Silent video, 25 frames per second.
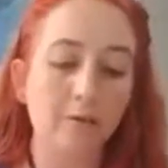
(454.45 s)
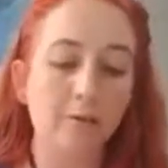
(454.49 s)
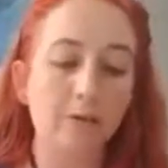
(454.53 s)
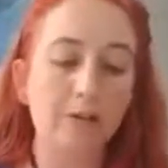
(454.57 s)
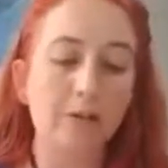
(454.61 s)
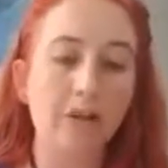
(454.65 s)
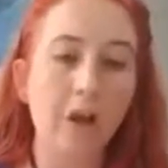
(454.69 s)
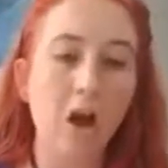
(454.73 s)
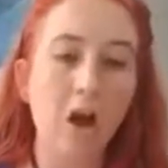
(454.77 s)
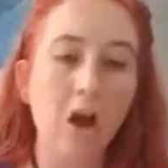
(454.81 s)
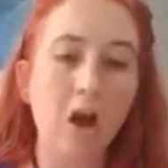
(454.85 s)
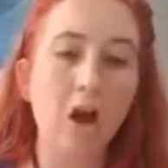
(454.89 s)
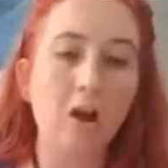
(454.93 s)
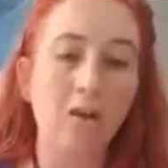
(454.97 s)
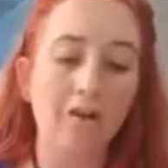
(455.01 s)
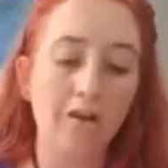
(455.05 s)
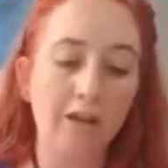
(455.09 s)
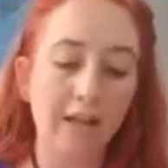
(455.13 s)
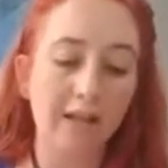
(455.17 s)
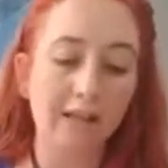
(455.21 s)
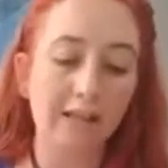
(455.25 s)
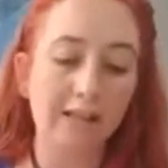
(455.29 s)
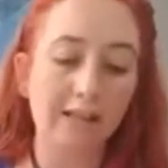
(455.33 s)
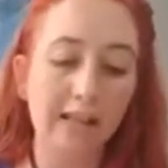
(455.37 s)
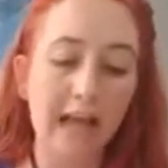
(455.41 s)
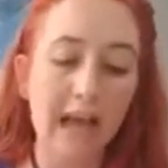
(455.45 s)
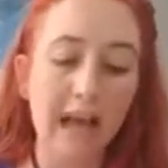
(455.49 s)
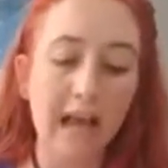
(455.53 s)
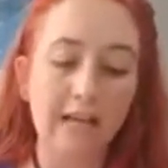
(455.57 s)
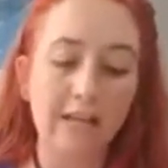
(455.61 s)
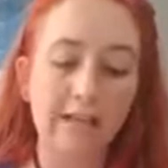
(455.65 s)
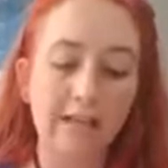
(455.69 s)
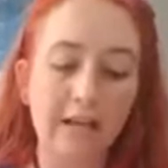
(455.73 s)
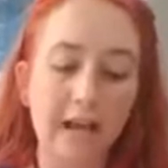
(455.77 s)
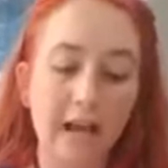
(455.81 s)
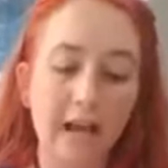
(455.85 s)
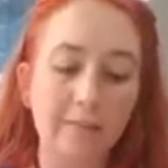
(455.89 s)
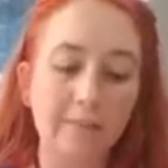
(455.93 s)
was not on the
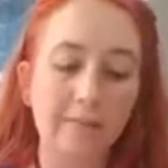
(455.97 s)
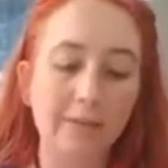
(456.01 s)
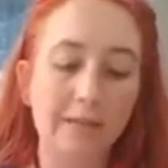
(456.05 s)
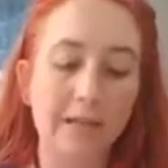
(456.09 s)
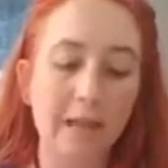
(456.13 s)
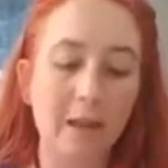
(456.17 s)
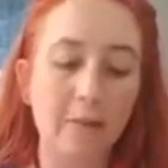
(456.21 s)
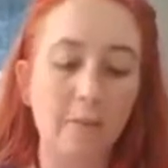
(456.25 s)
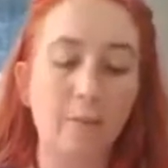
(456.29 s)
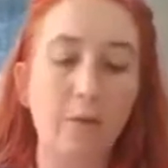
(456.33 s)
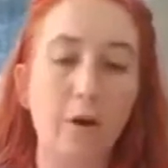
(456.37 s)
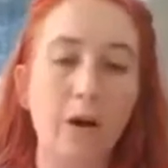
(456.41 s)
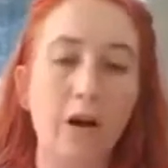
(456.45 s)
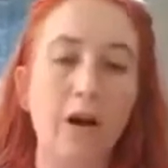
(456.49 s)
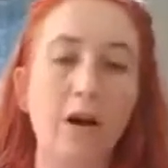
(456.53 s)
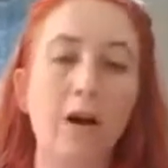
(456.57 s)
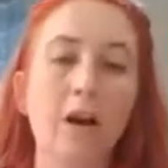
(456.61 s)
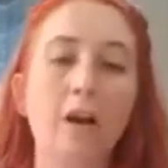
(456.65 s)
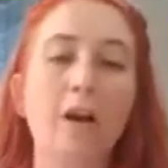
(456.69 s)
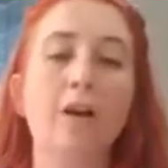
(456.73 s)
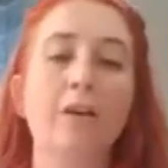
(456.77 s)
exact timestamp where